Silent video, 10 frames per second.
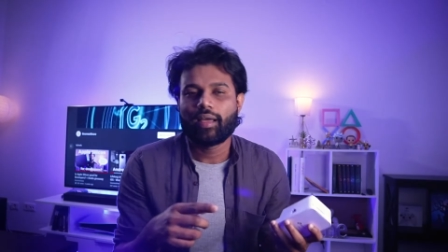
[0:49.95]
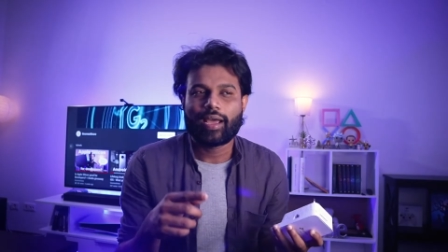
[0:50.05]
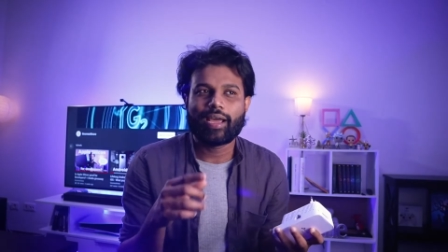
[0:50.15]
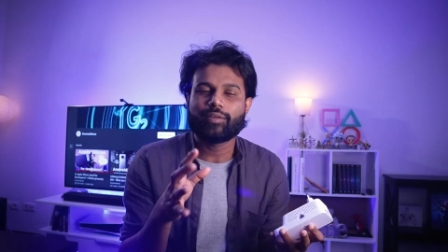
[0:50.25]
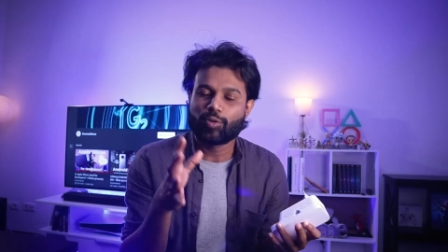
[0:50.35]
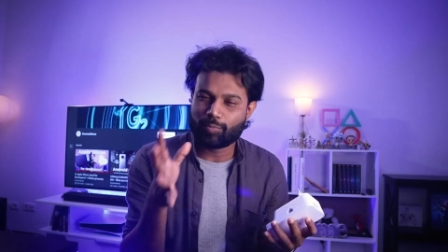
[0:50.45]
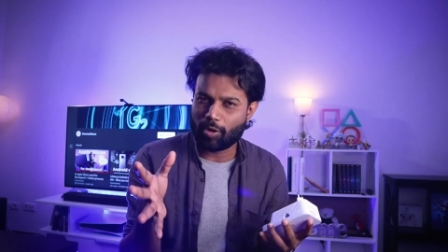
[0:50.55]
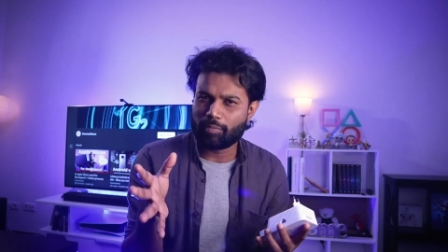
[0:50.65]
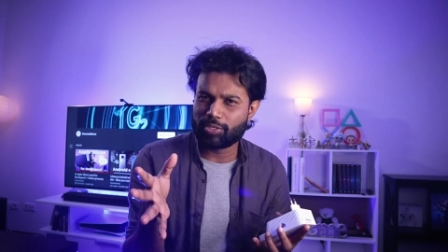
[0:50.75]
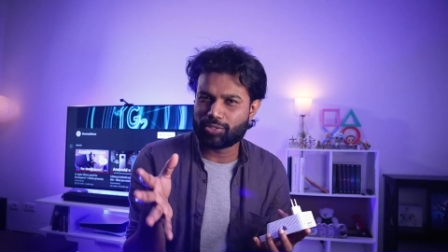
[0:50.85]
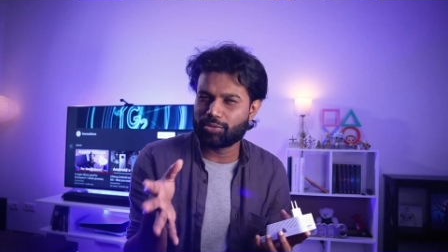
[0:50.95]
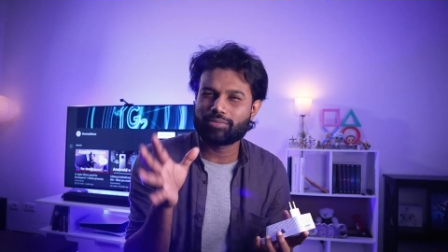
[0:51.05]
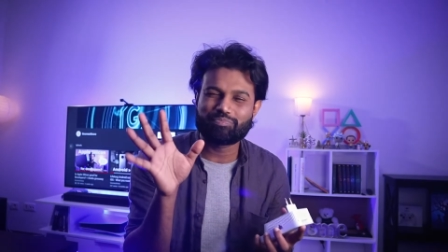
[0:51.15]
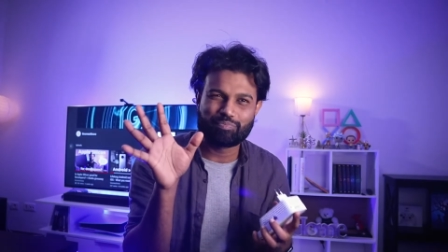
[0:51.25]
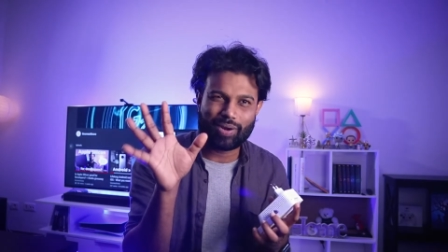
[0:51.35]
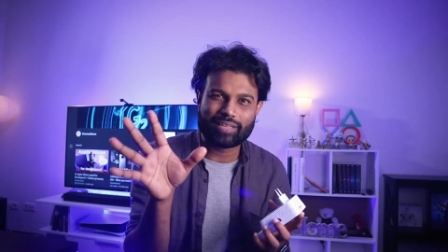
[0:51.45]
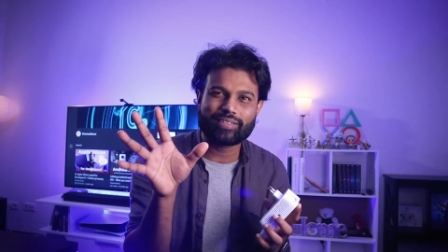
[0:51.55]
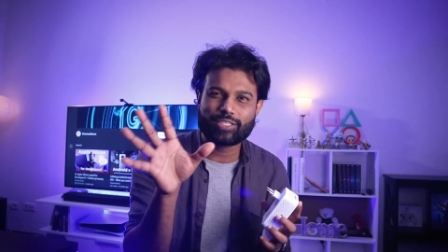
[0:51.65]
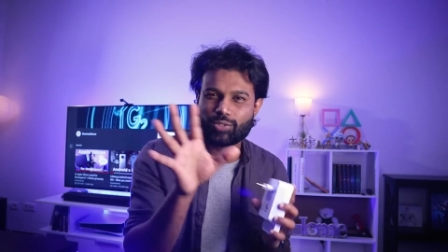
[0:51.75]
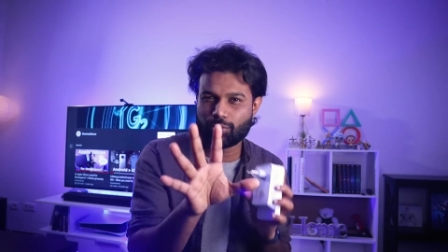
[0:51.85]
And you probably should plug
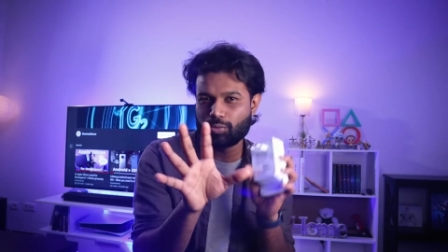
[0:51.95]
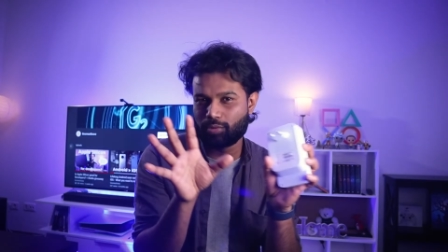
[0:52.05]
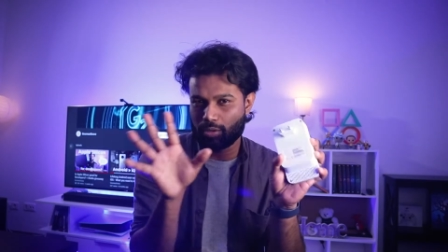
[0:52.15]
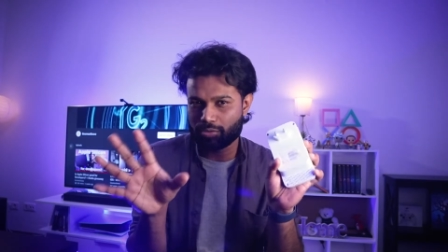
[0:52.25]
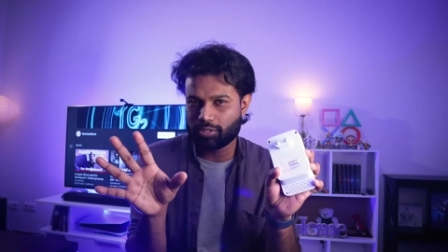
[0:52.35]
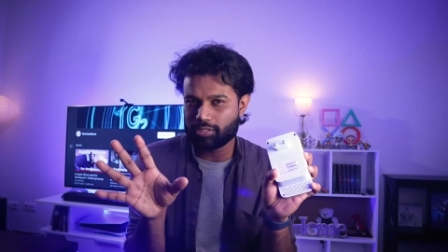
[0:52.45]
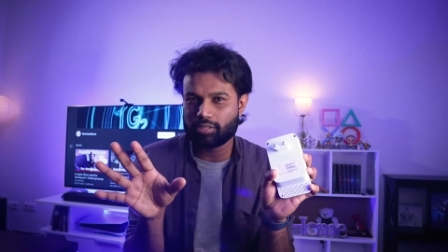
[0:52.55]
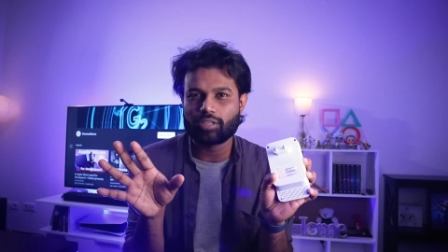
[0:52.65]
these two close to each other,